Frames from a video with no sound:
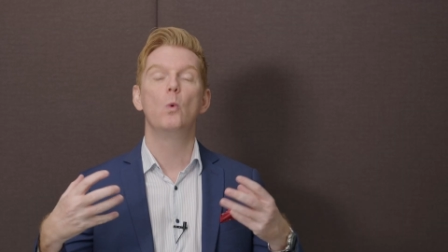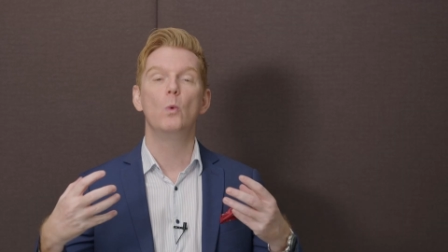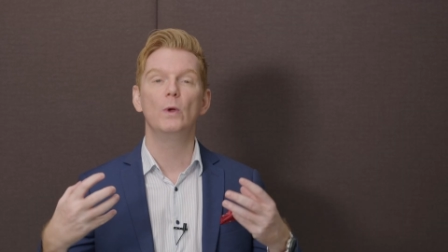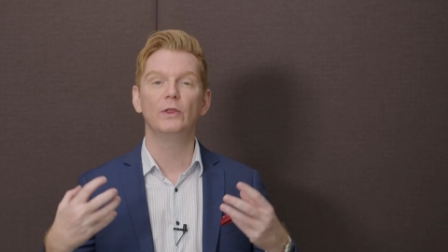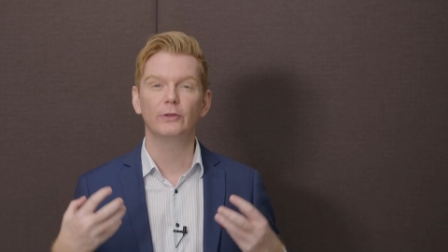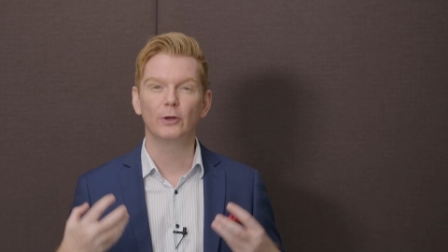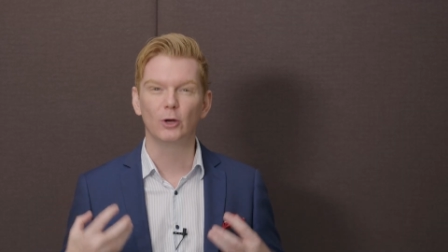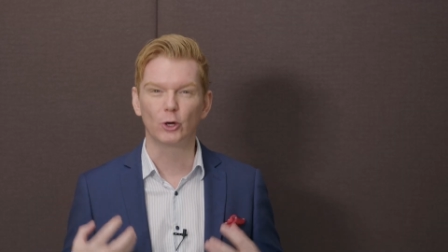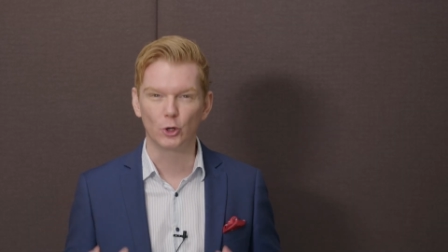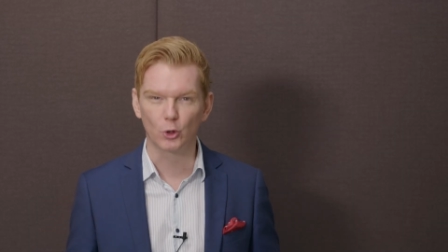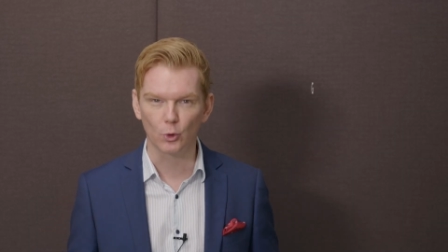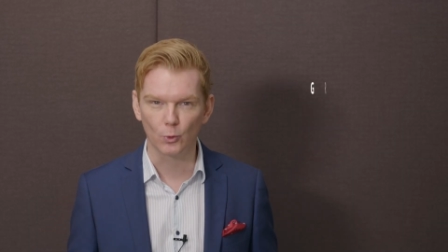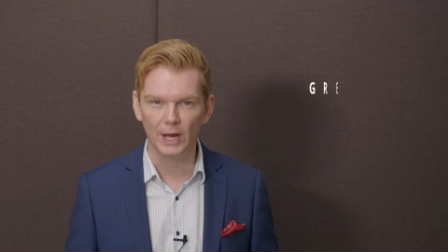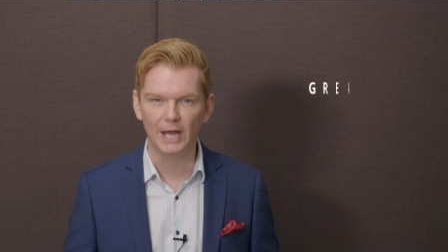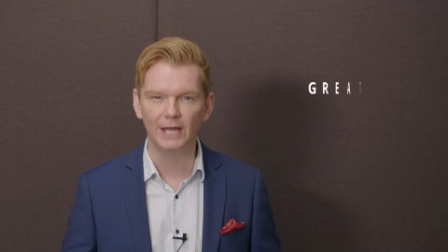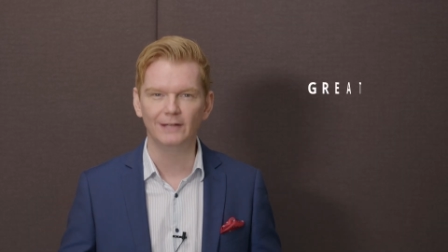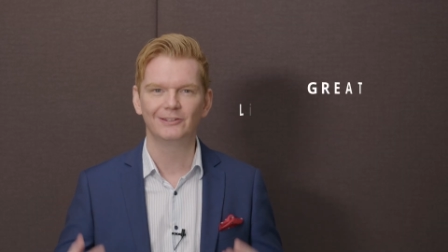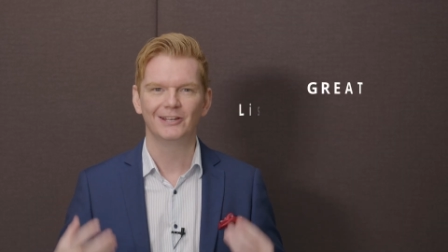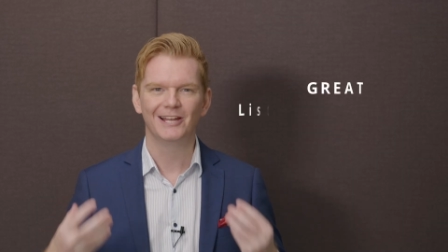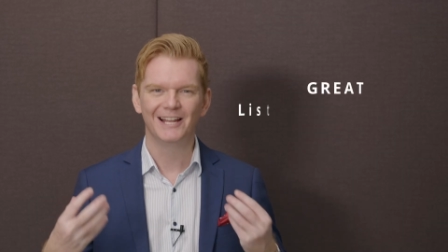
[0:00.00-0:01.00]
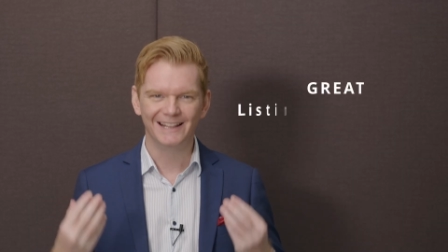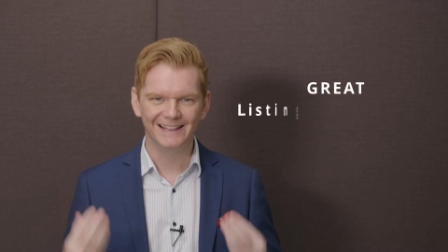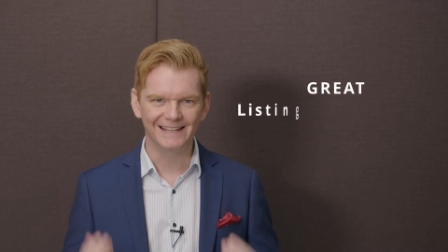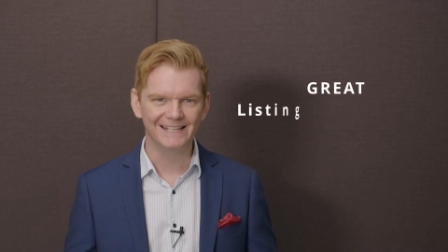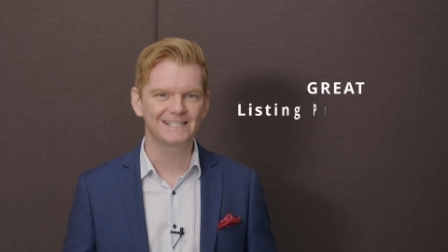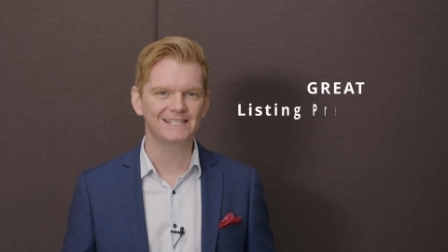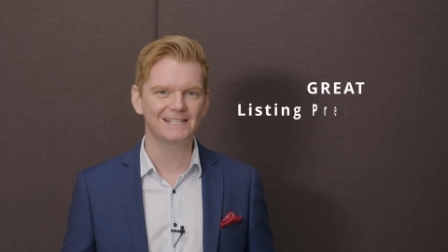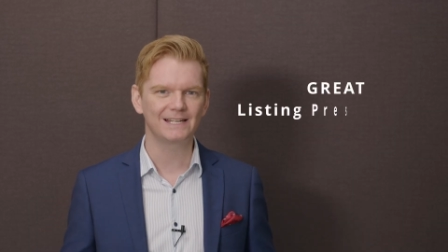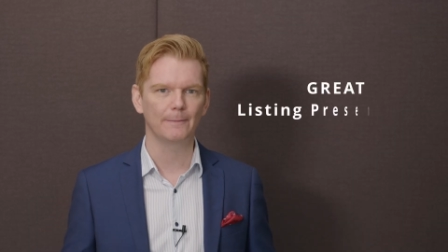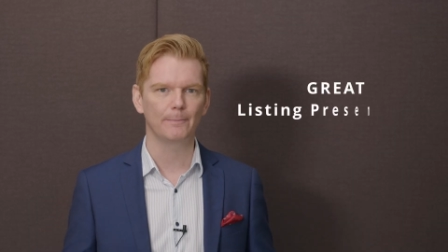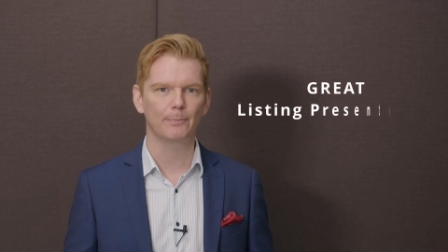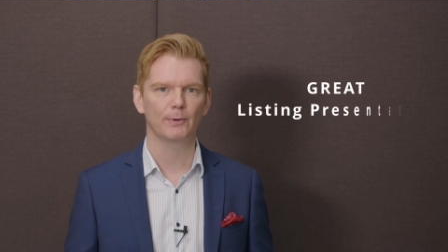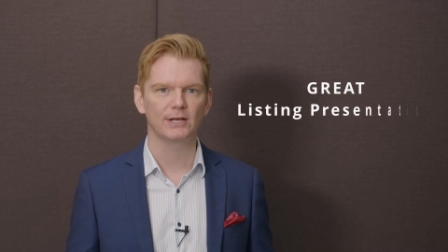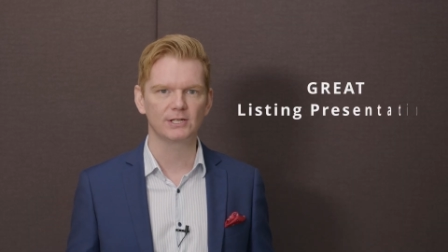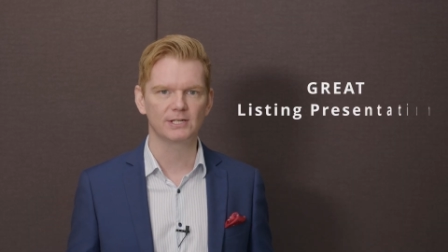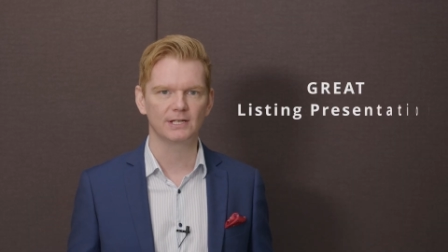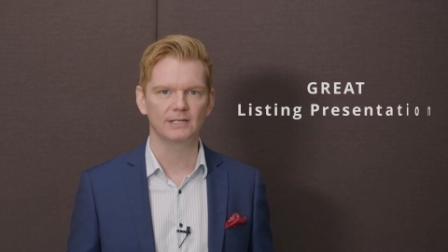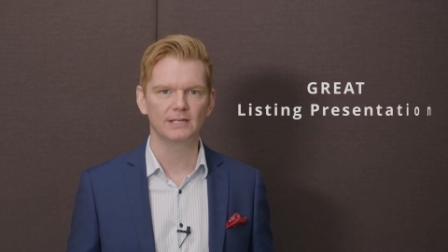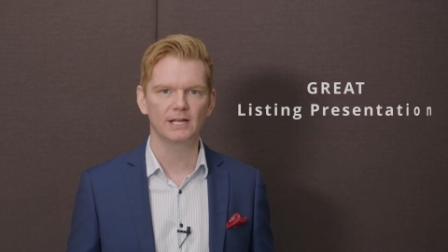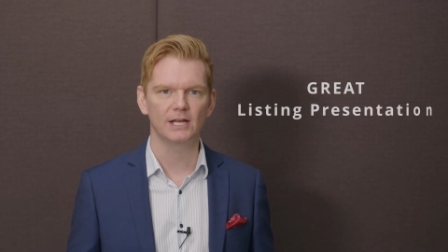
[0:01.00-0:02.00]
with a great listing
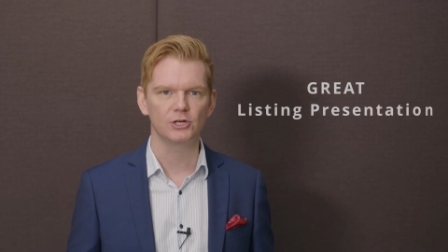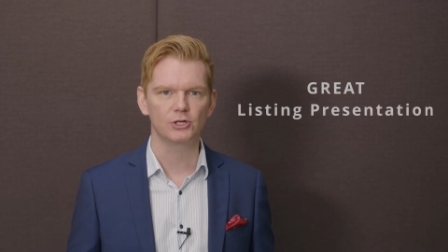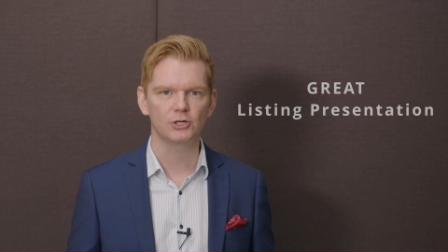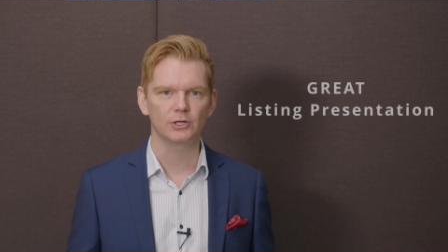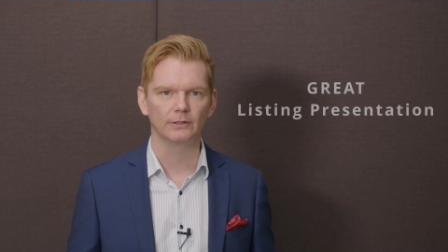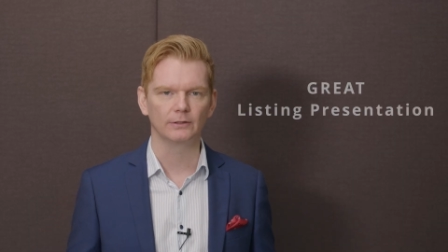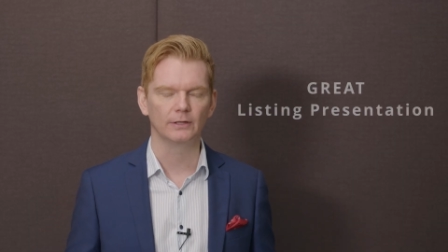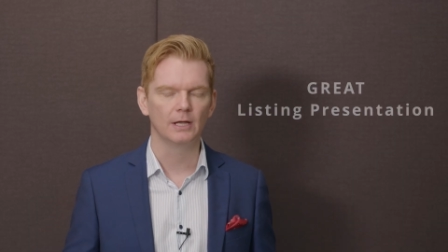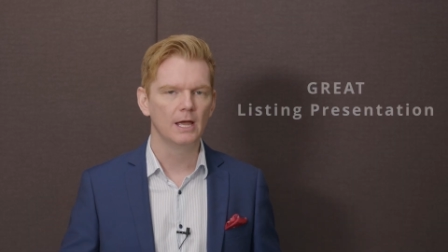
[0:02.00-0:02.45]
presentation.